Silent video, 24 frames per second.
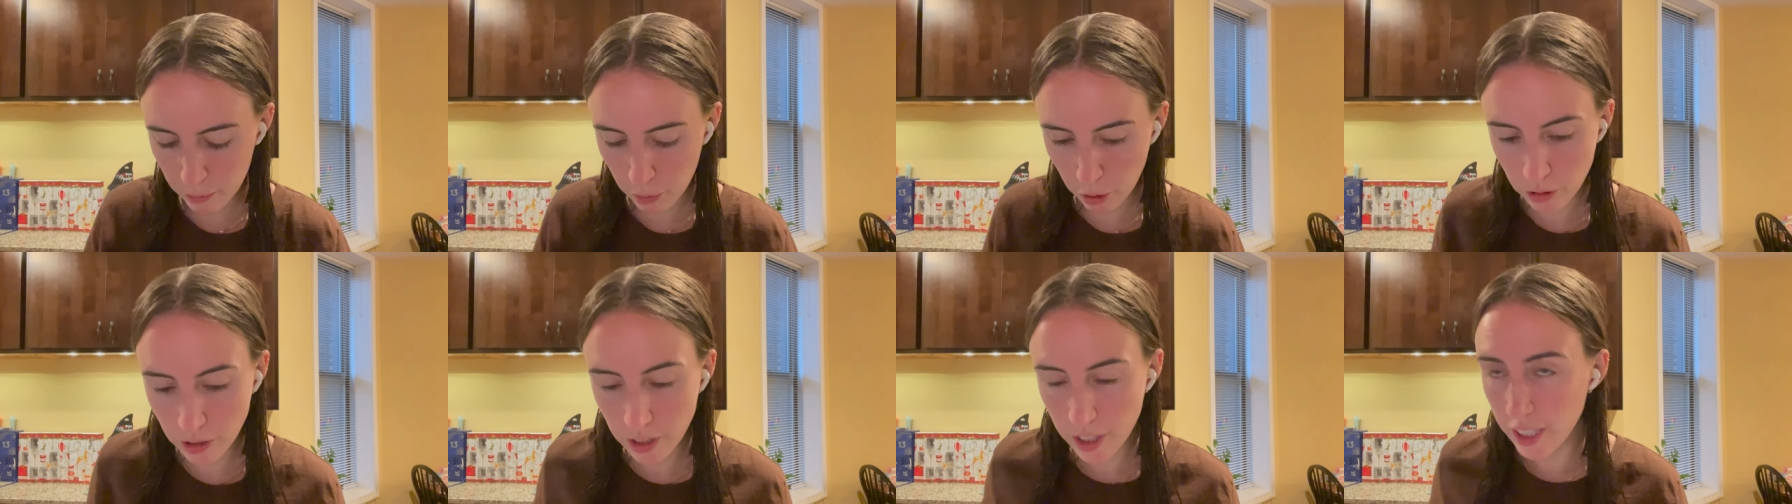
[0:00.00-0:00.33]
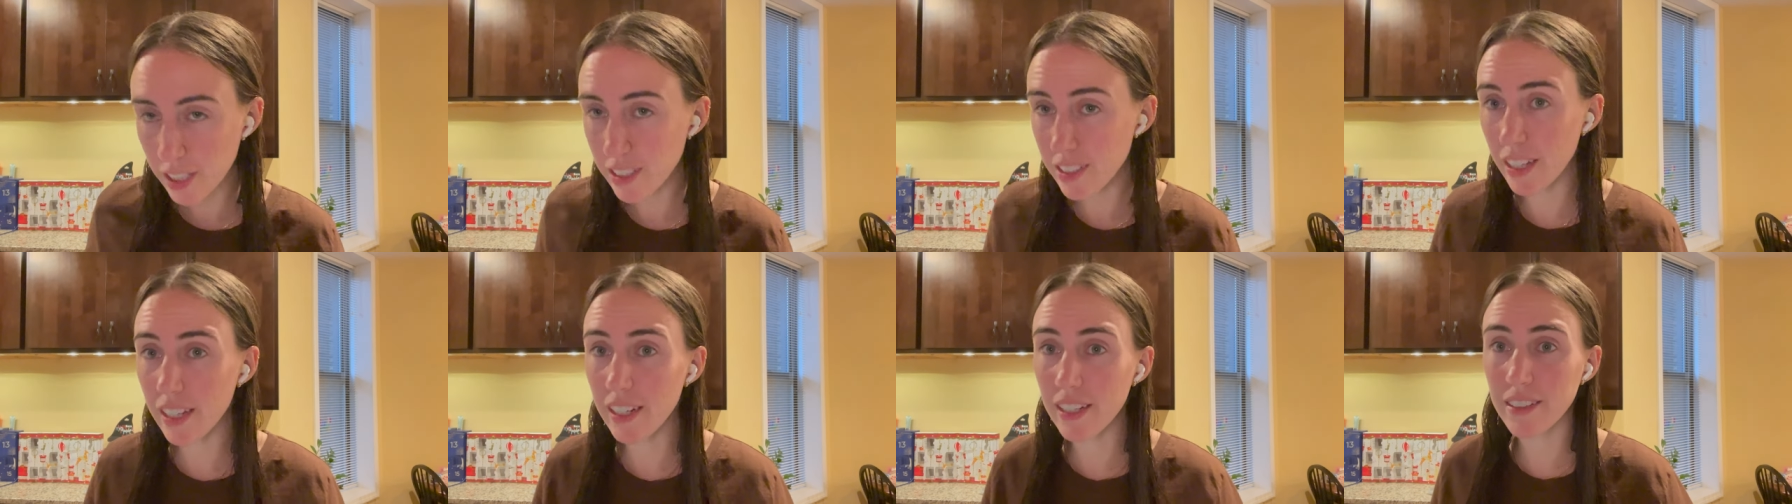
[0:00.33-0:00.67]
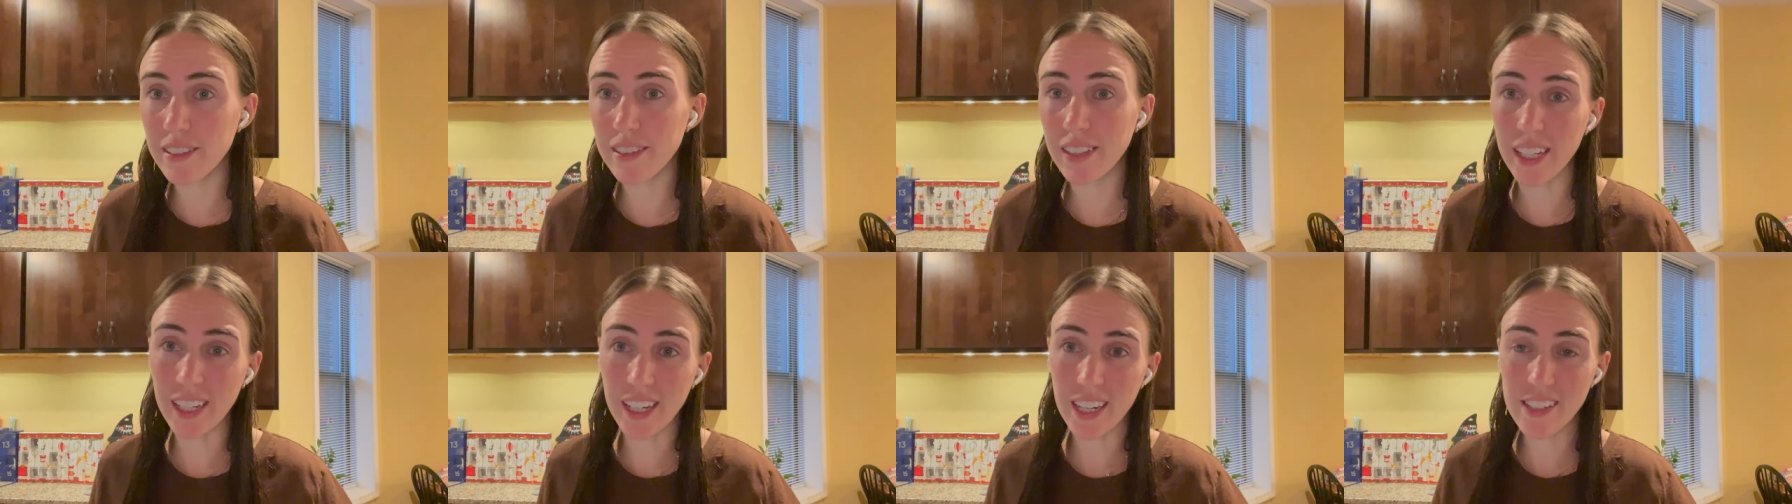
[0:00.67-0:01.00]
Mostly
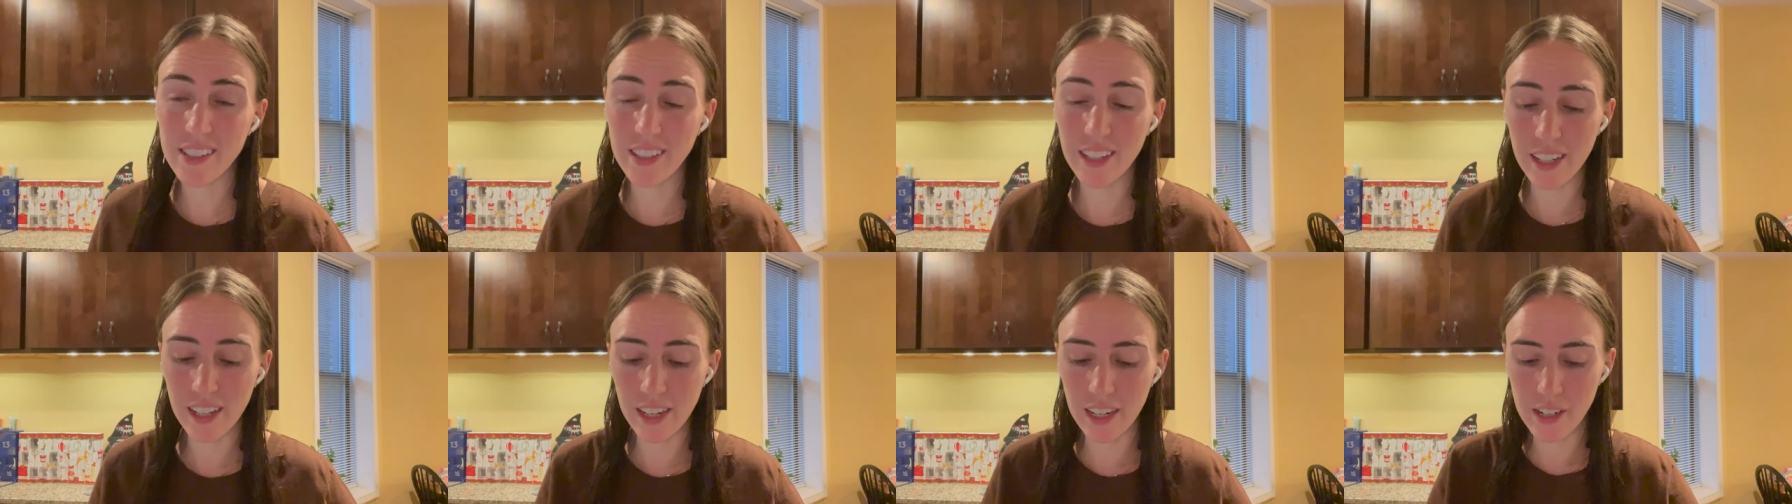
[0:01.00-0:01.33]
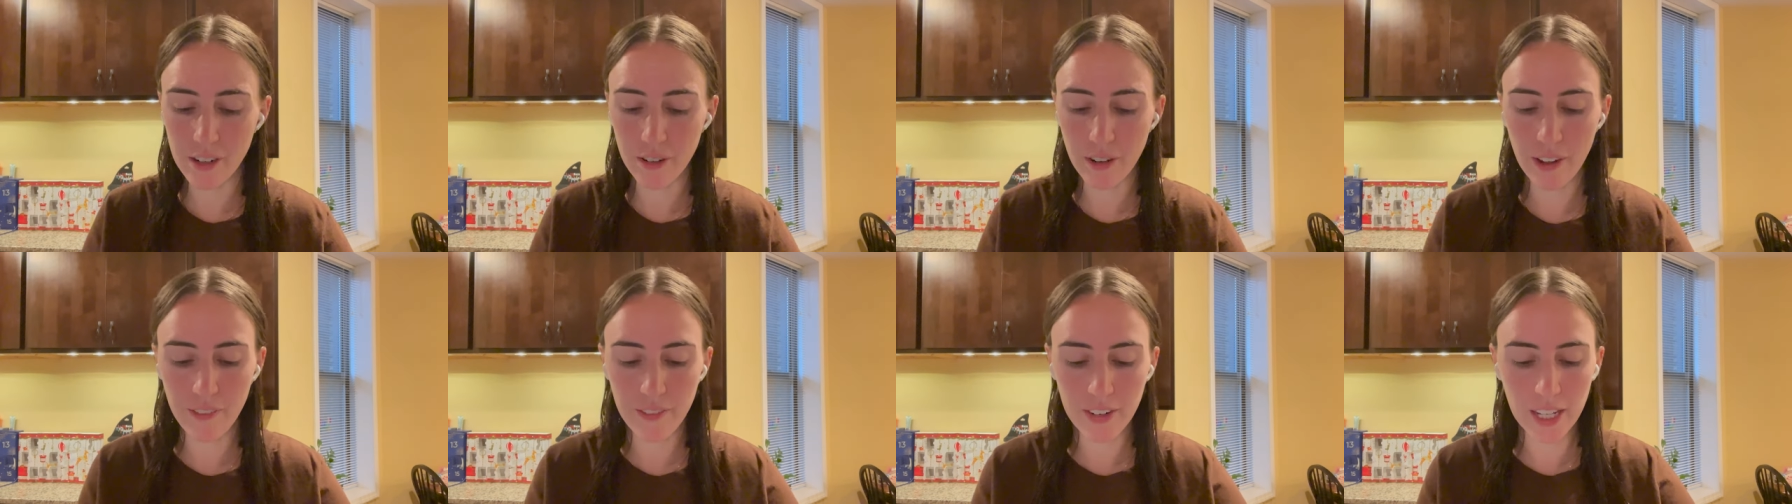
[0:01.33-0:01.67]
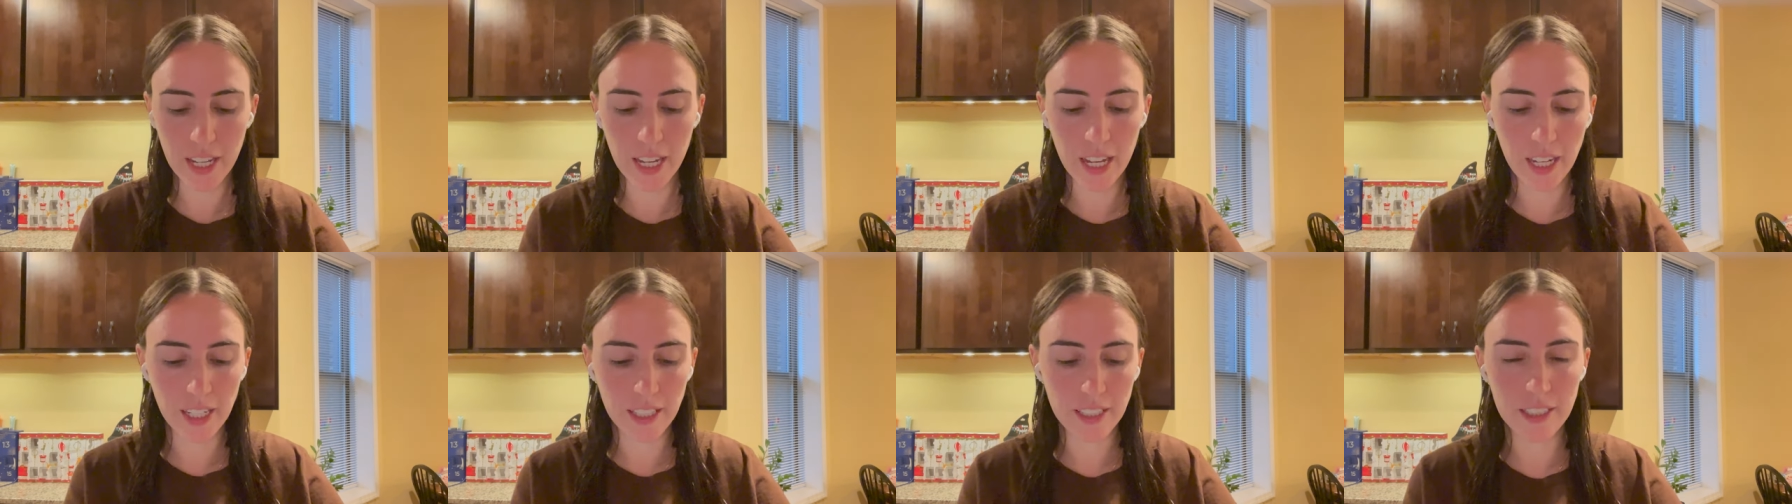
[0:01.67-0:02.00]
because, like I said, I don't have
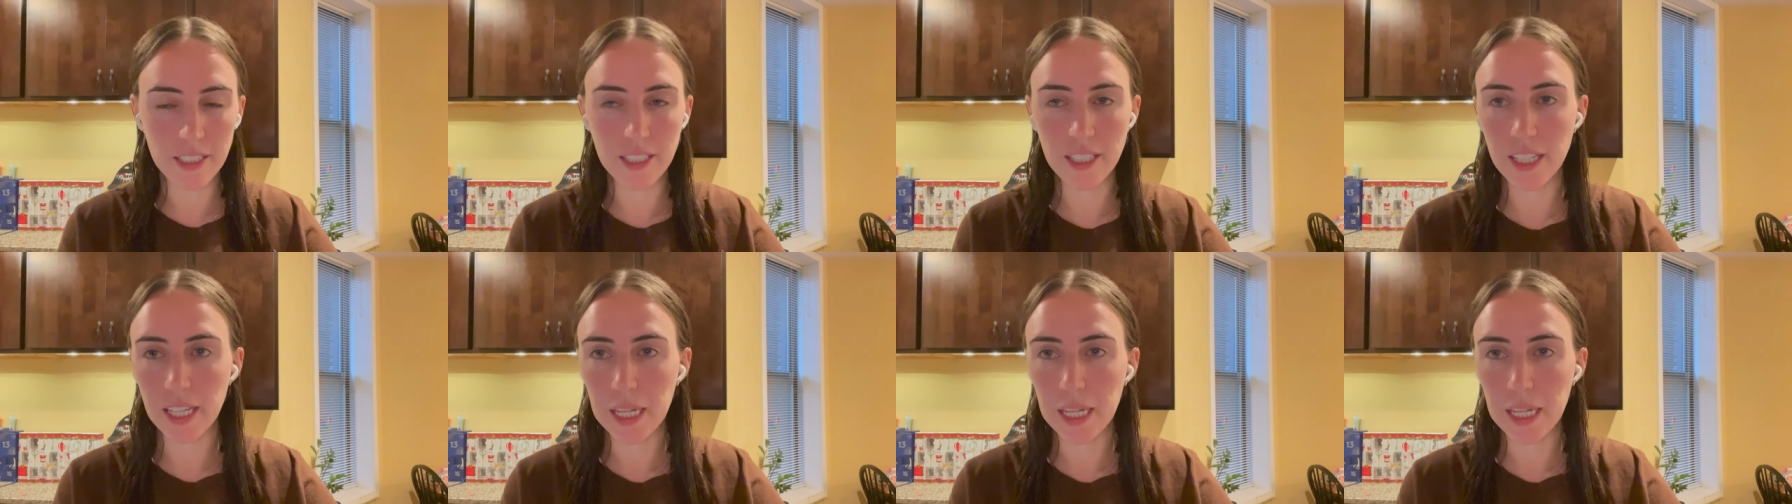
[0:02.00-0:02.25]
any eggs to